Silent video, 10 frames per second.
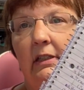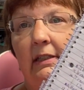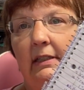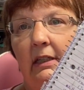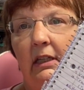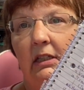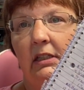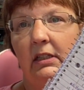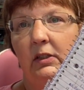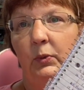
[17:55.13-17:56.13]
is the
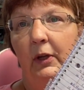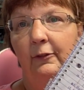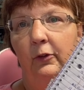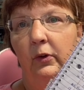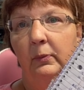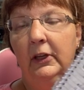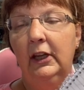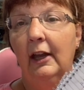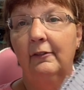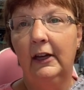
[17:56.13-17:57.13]
easiest way for me.
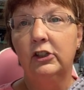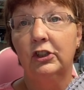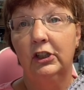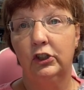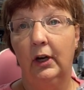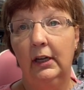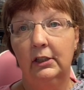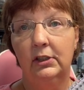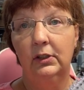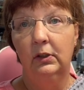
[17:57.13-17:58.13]
I've actually tried to
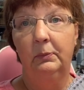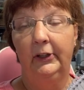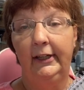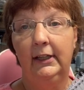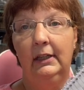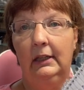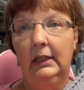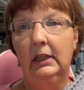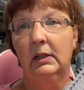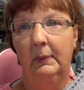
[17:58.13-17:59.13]
do the planning thing
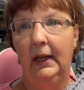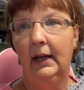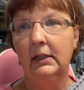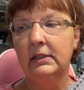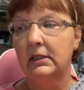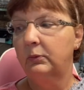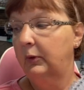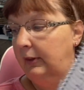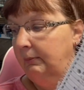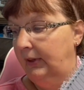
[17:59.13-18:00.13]
in the past
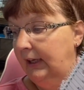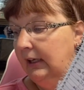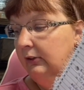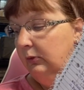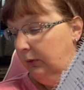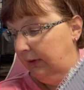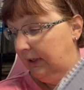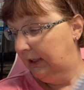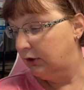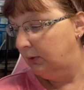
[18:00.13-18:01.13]
with a planner, with an actual